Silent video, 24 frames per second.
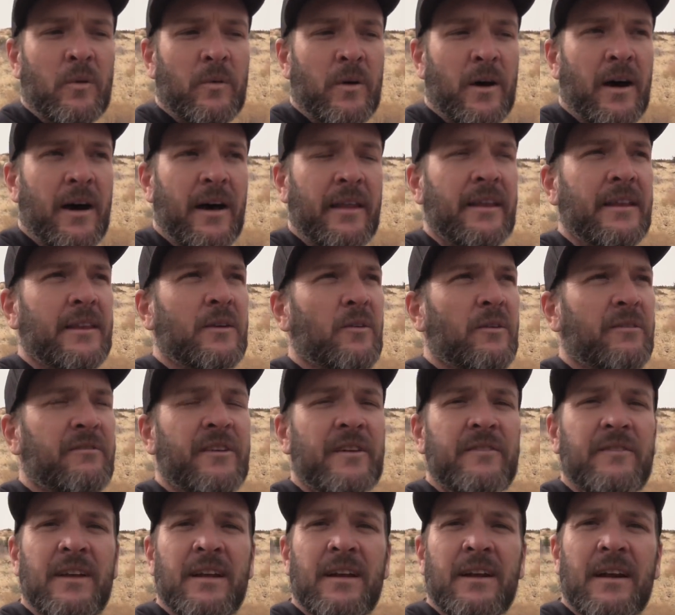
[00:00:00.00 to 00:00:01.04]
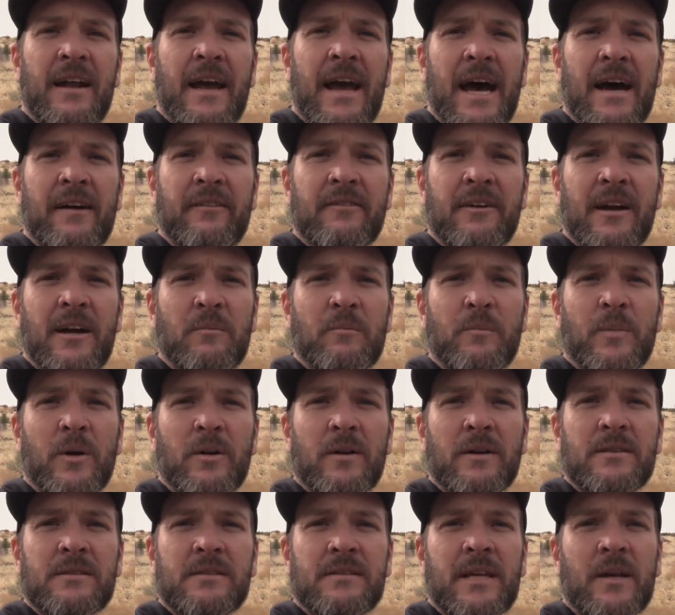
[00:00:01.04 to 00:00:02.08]
I think there were 15.5 grain
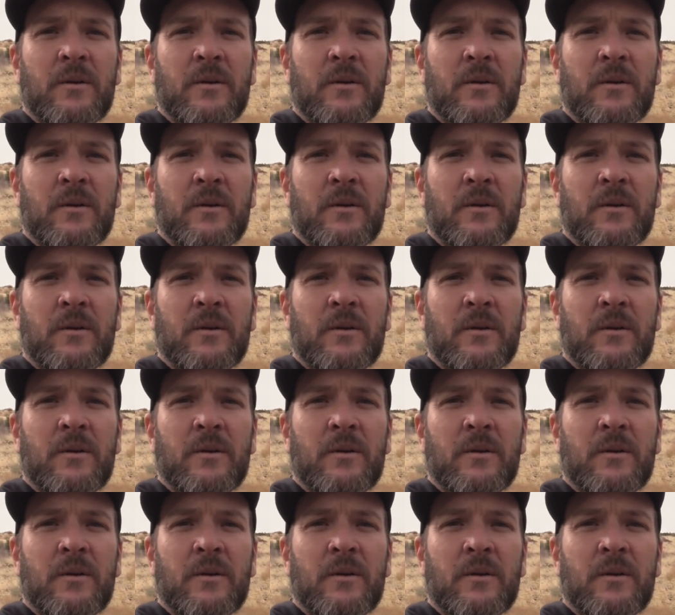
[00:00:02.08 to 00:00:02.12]
bullets.